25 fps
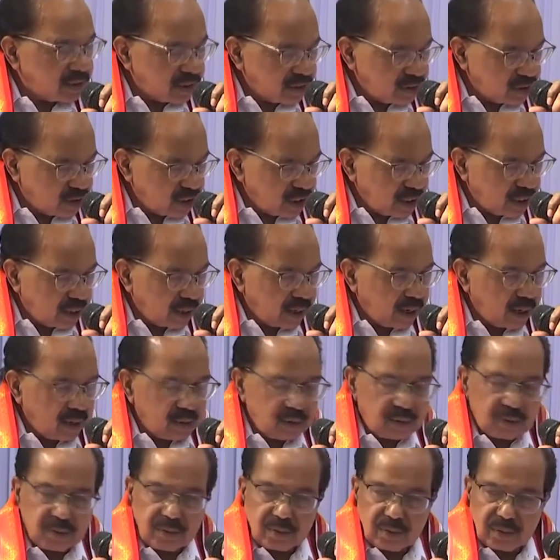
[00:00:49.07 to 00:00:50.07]
Chandrasekhar
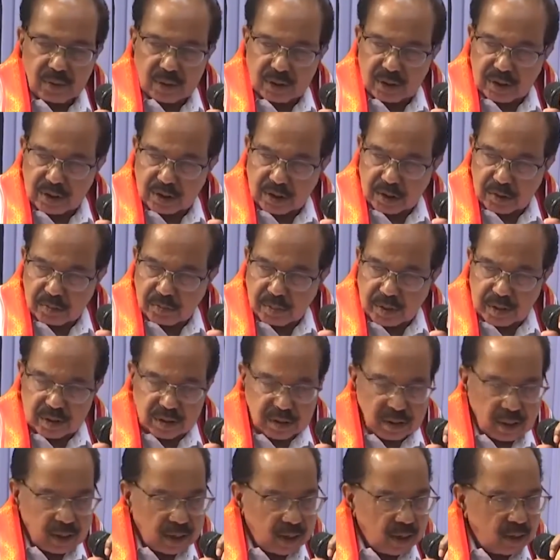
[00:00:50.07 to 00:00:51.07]
Rao, who is the Chief
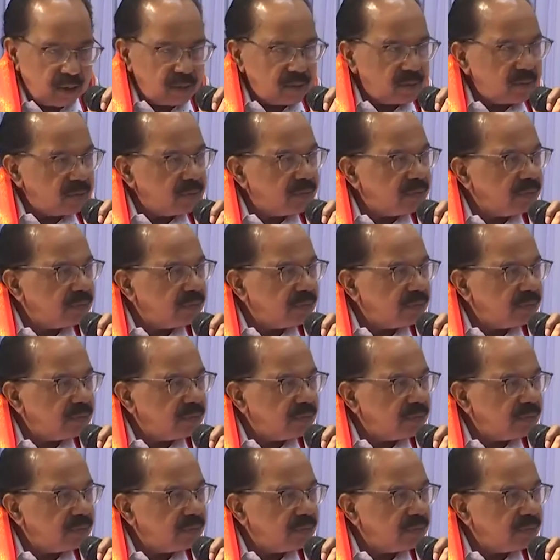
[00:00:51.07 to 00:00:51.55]
Minister now,